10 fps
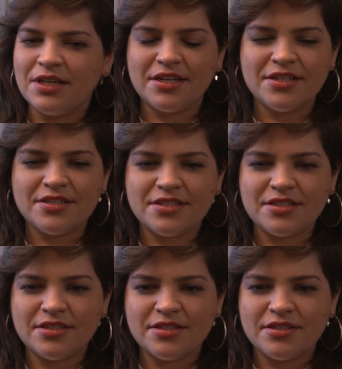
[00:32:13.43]
Because,
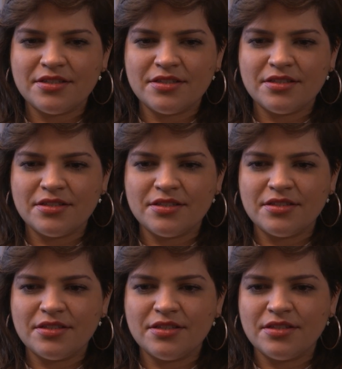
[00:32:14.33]

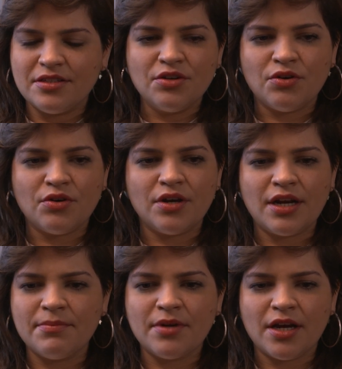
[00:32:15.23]
you know, and
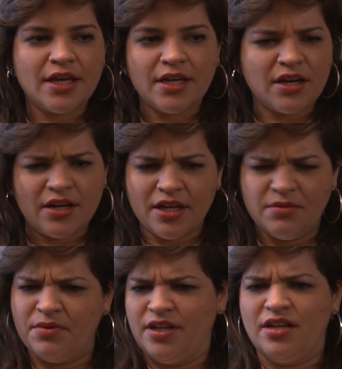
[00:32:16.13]
I'm not hating on
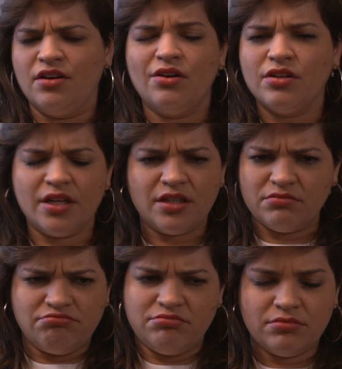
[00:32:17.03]
anybody at all. Like,
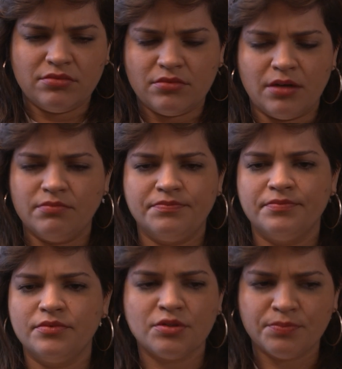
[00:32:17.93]
I
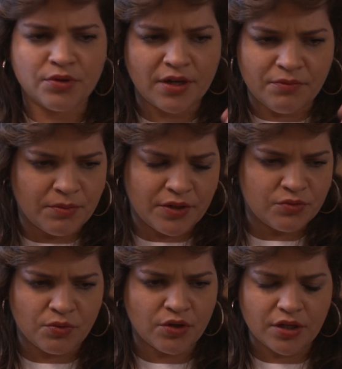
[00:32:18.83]
support
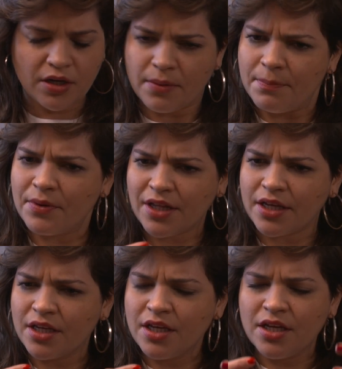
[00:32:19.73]
everybody's work. But
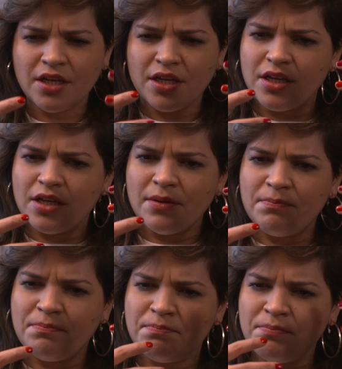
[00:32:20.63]
like,
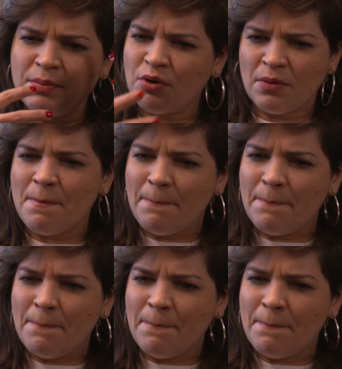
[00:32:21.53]
people are